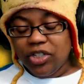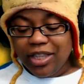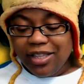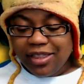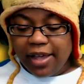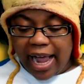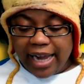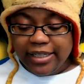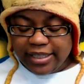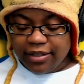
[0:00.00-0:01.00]
just that the
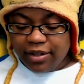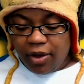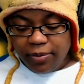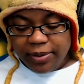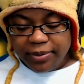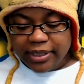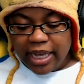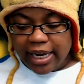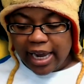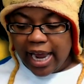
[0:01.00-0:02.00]
idea, homie was
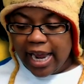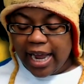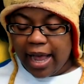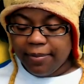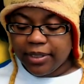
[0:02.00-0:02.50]
like, hey,